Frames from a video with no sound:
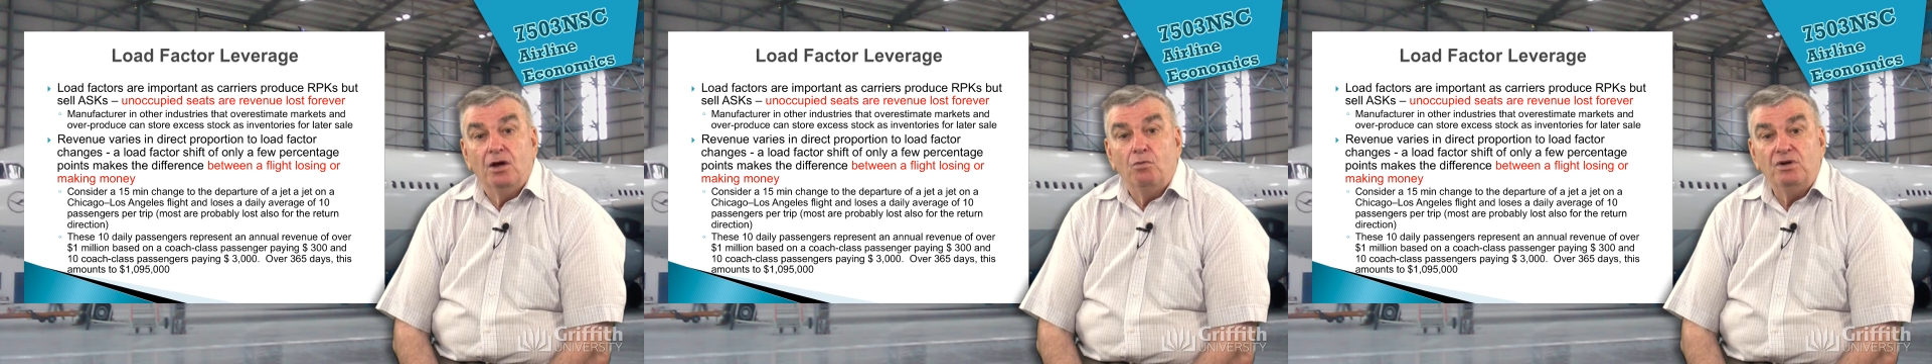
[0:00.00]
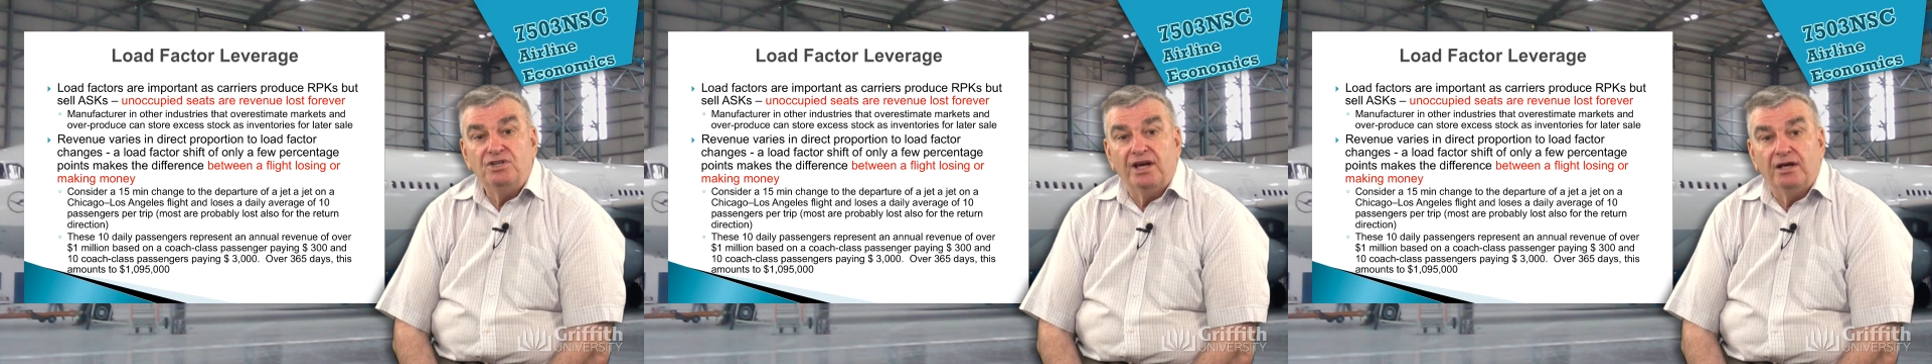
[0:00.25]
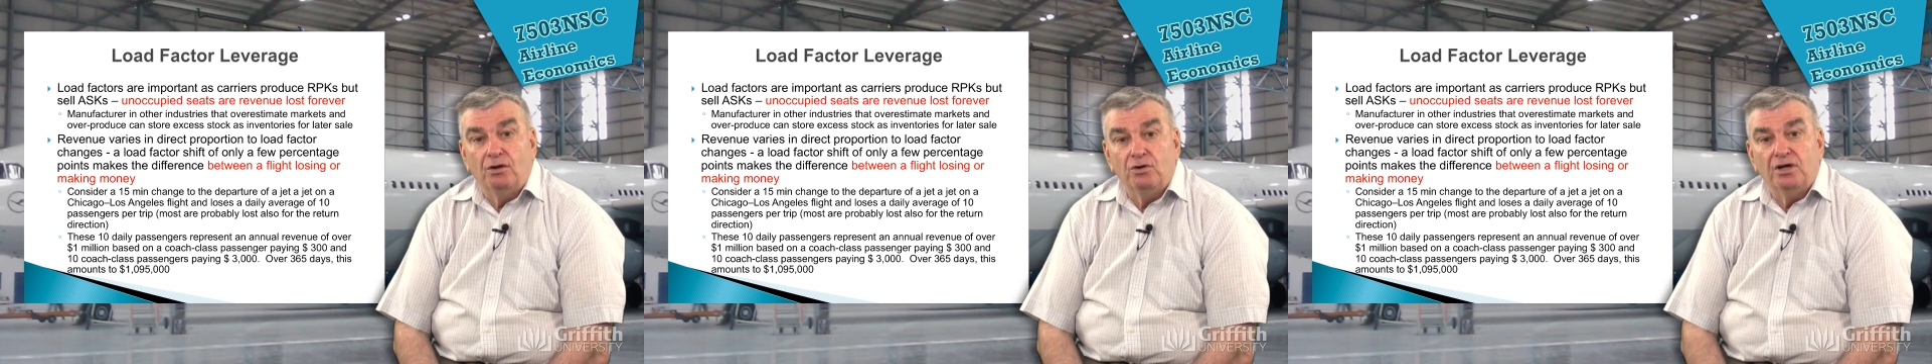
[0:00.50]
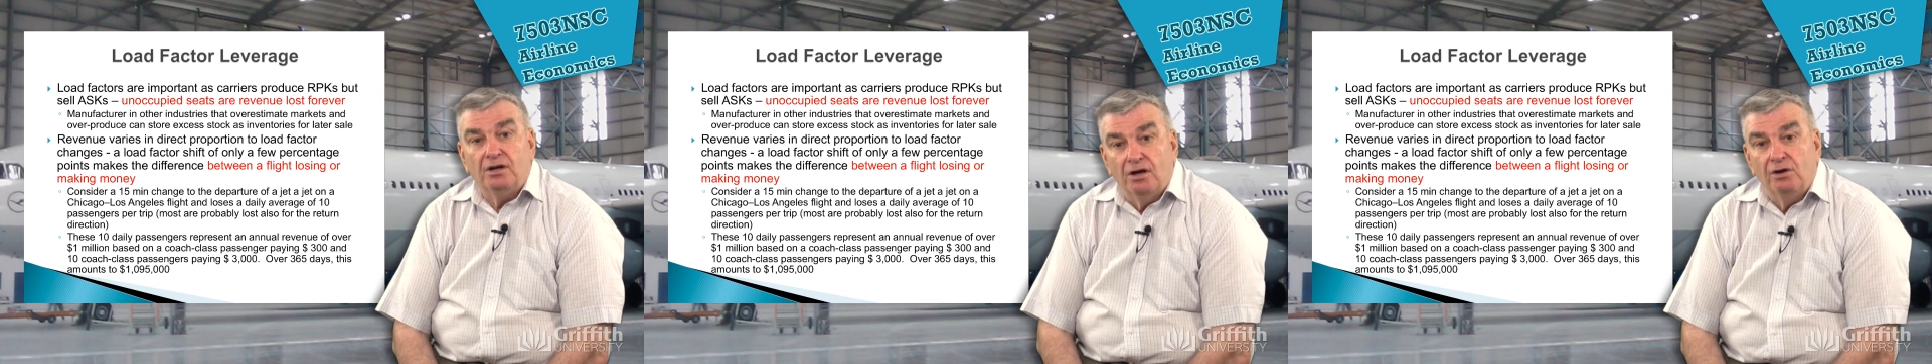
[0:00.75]
We take a
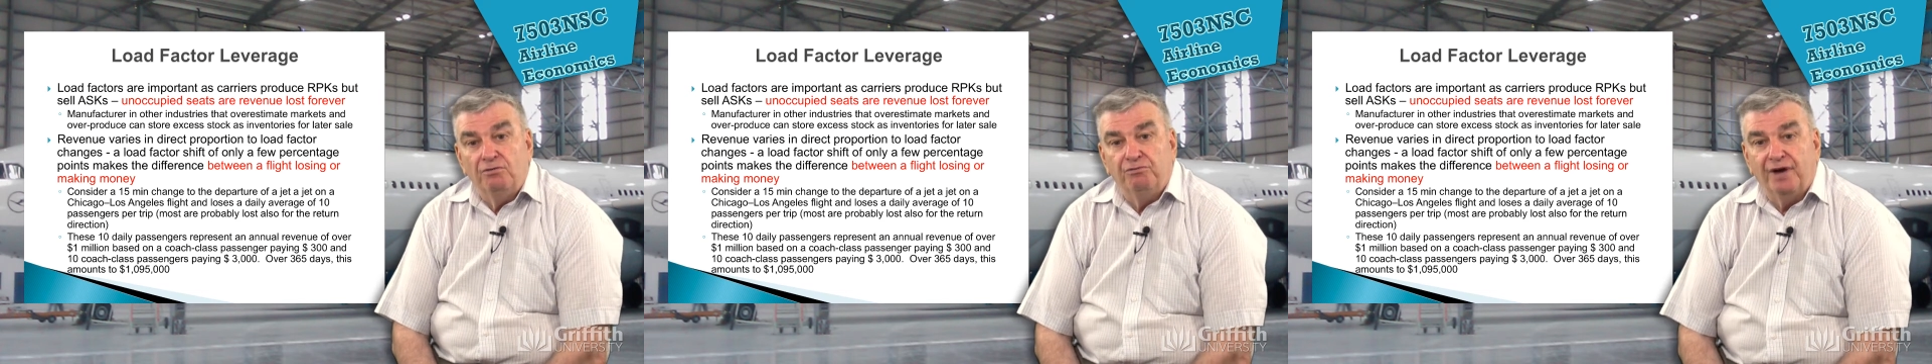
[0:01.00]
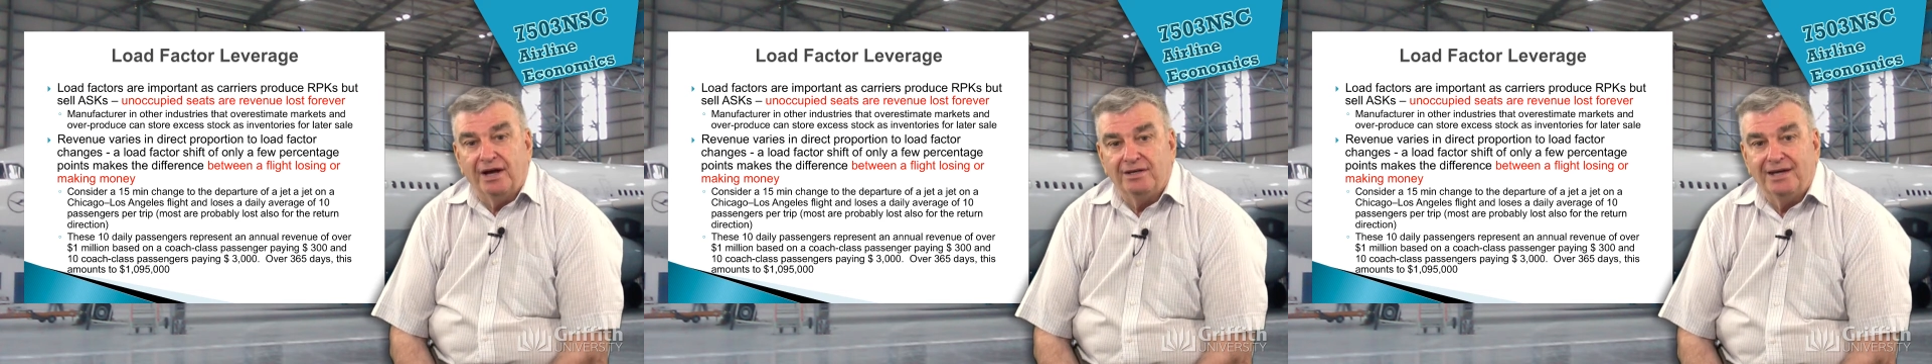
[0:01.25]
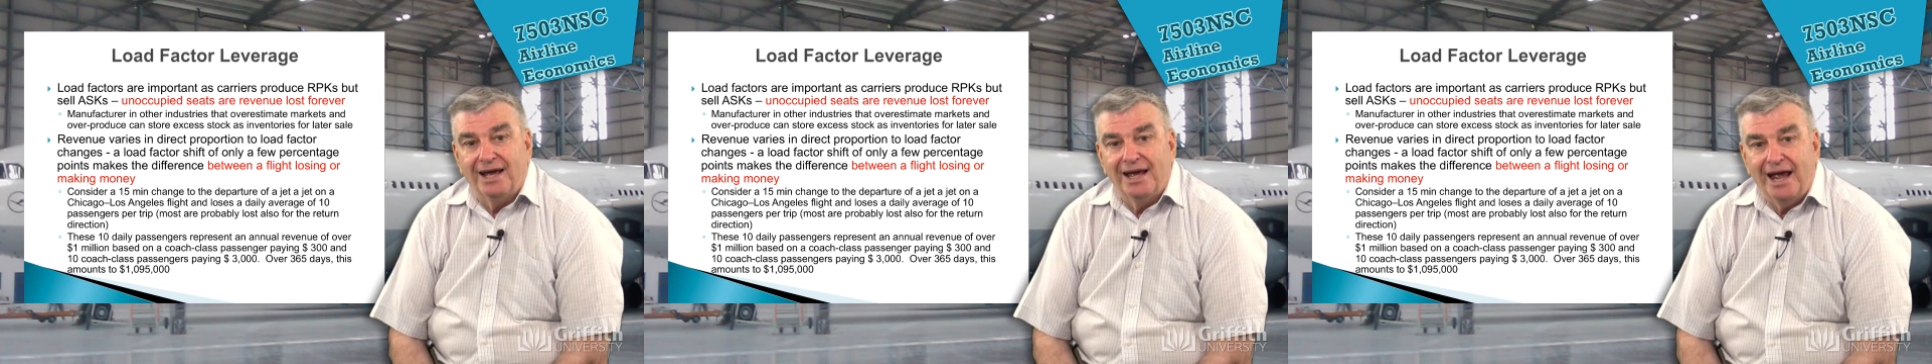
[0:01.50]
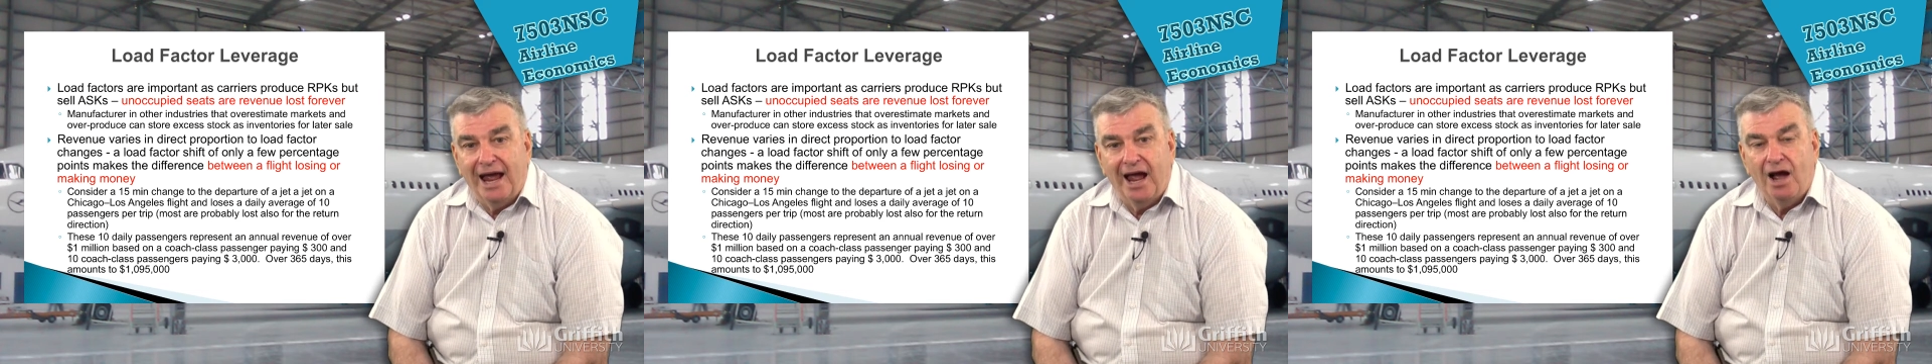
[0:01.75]
look at load factor.
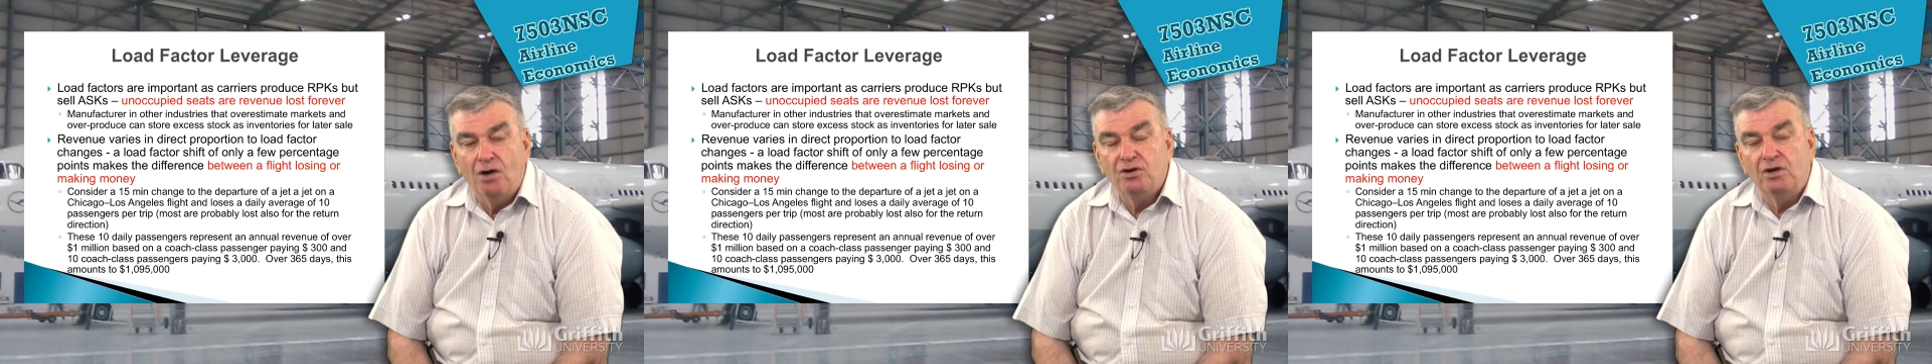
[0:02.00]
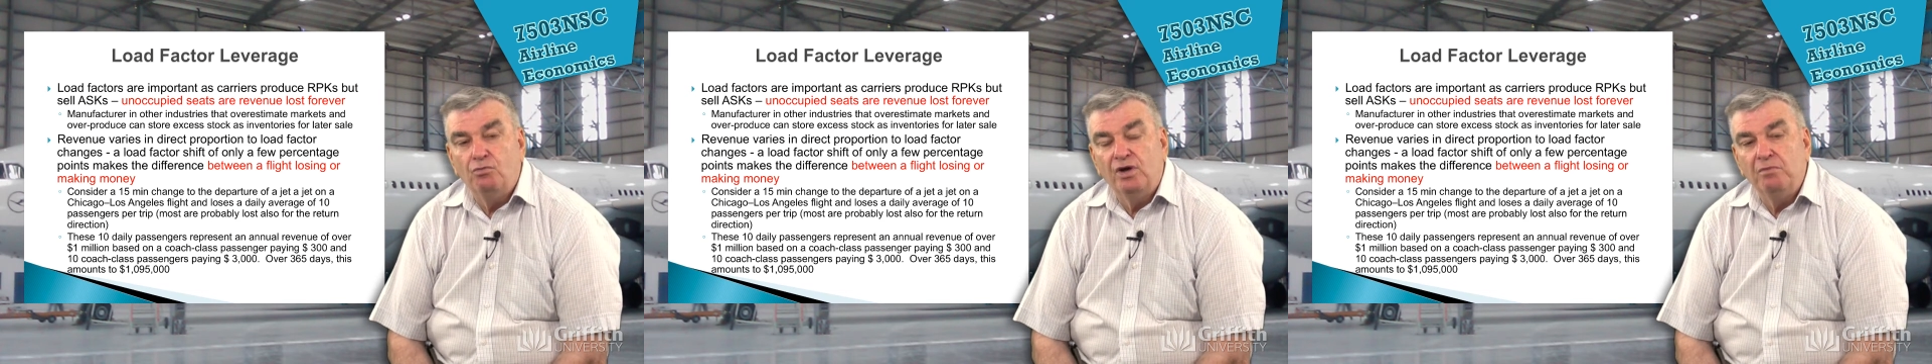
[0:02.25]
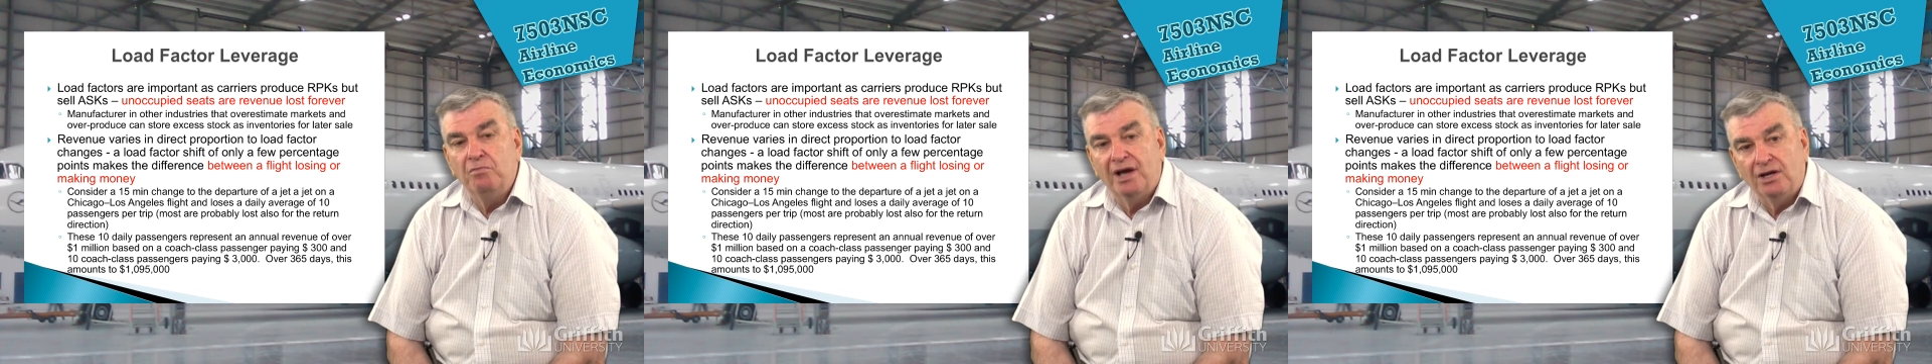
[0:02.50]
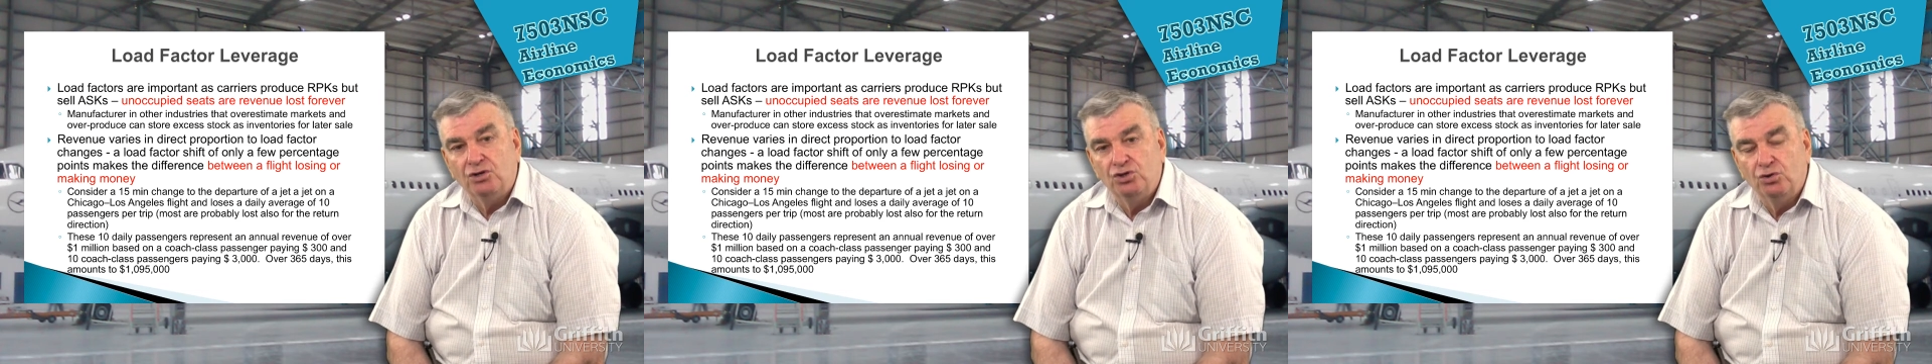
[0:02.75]
How can we
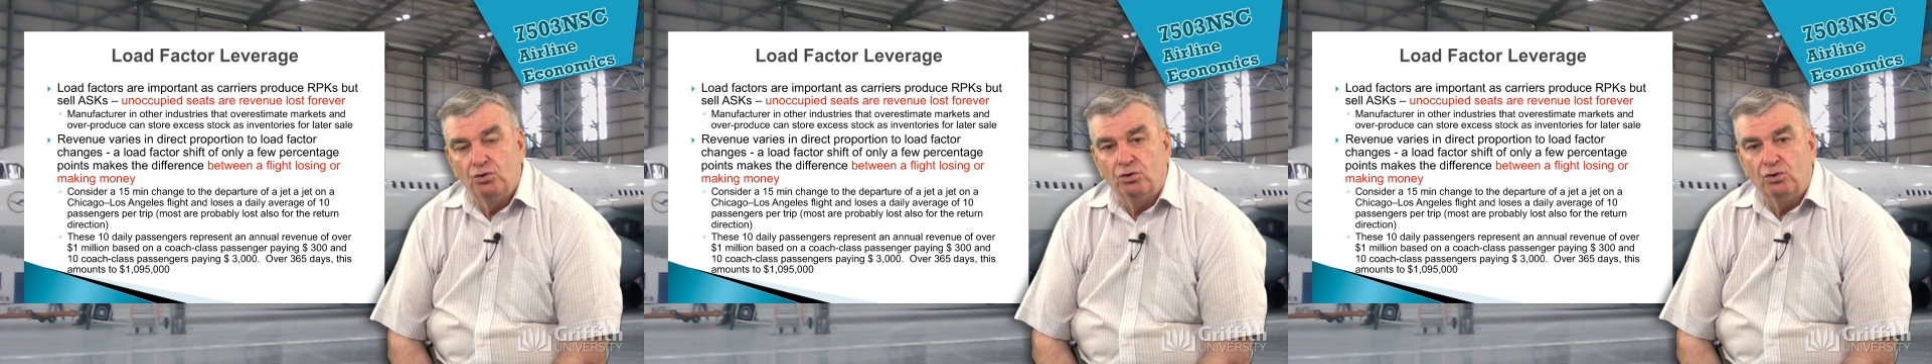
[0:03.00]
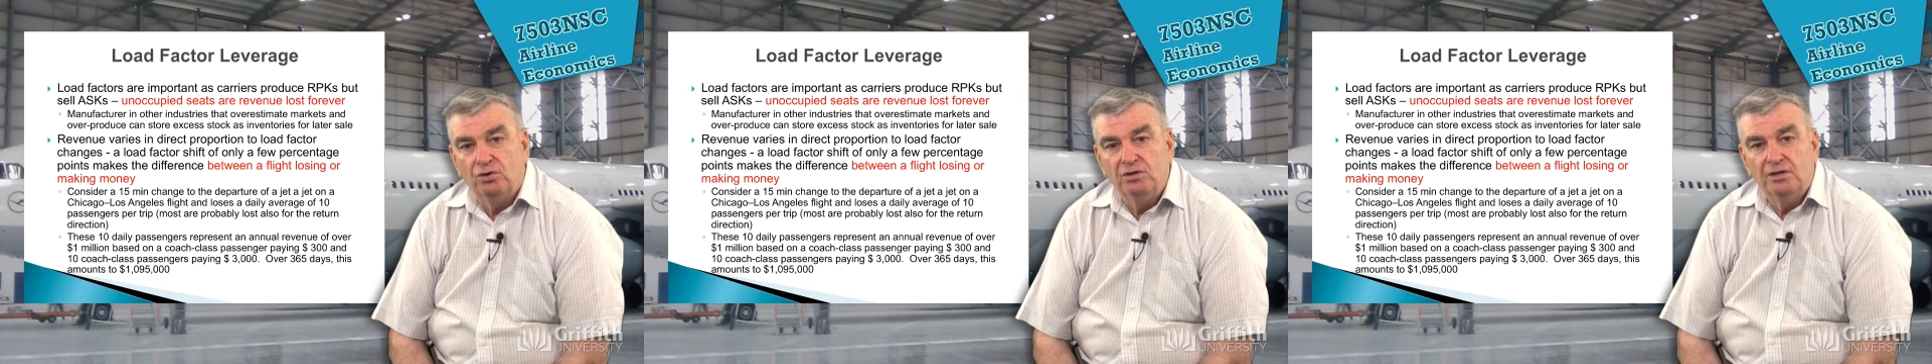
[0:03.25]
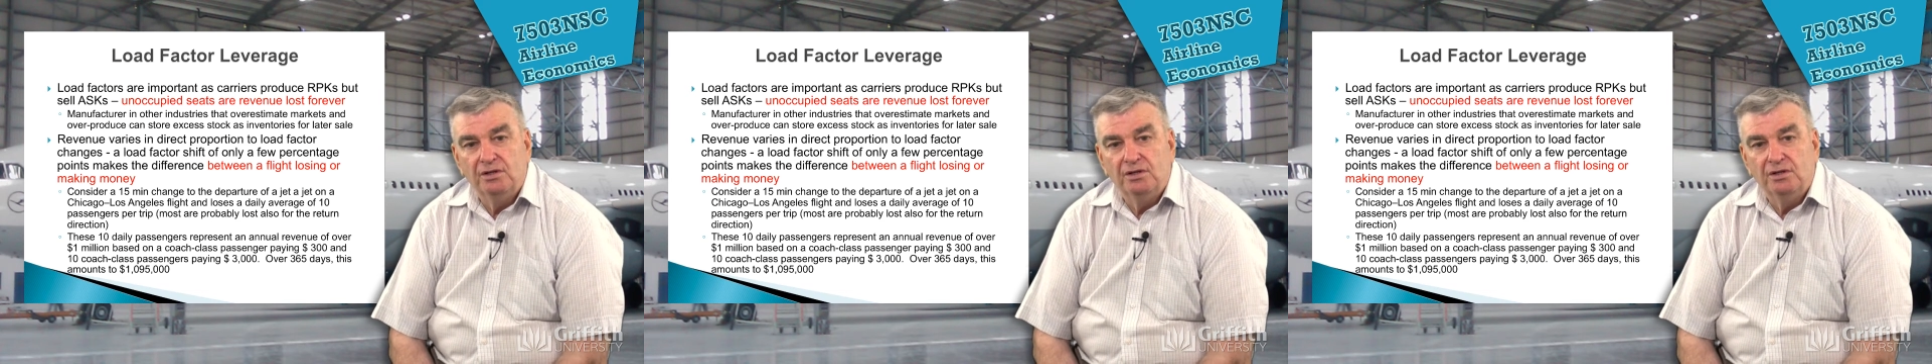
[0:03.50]
make sure